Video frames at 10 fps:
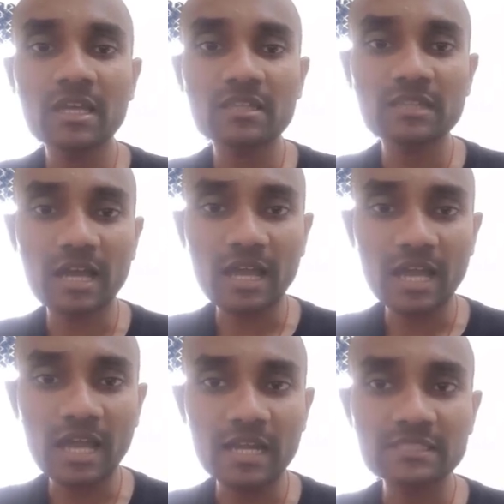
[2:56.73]
the
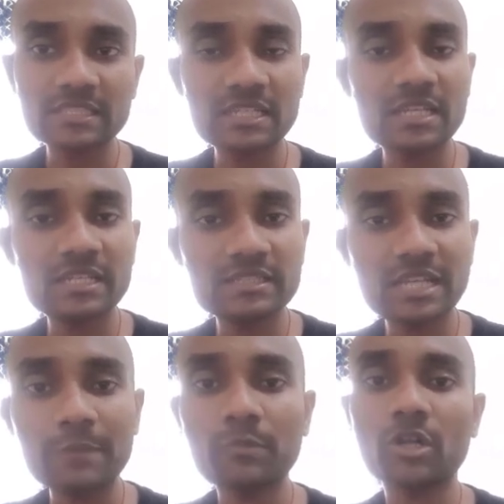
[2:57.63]
ads in
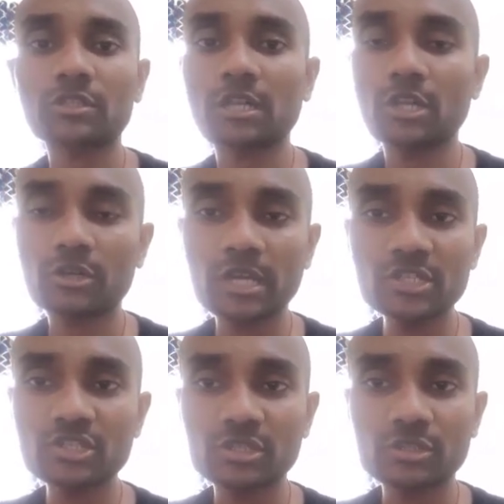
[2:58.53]
that particular
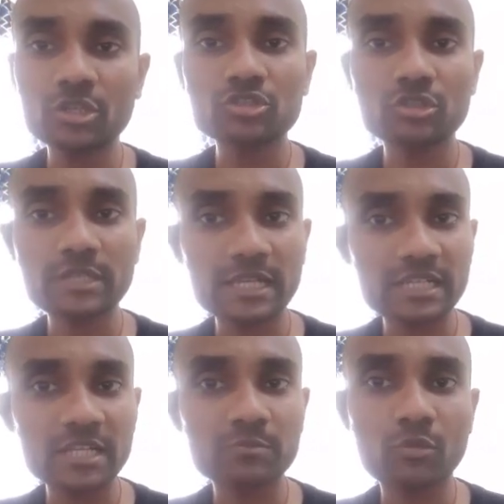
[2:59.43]
location, so you can
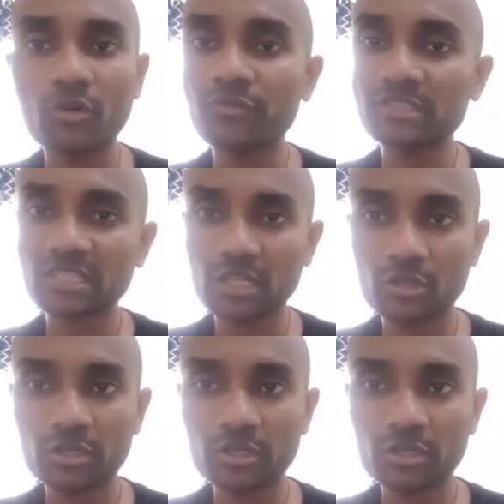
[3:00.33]
get more physical